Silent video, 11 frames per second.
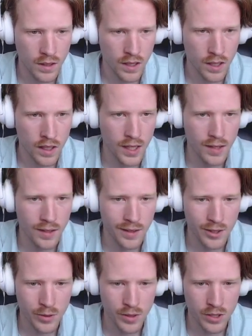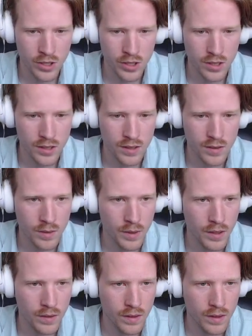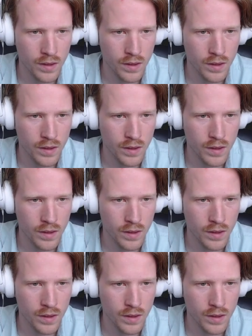Again, I just want to change these. What am I doing?